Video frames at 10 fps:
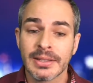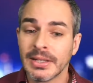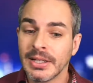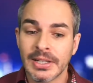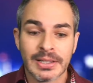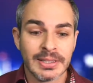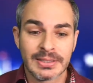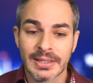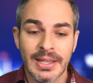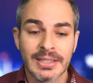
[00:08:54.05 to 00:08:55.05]
And
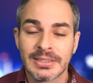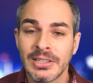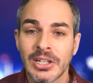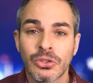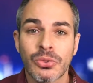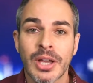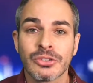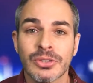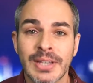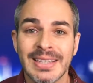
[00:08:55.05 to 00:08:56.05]
listen, next year,
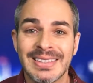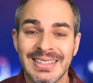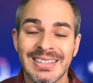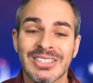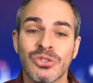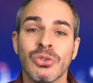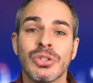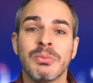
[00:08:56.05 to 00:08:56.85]
2019 is going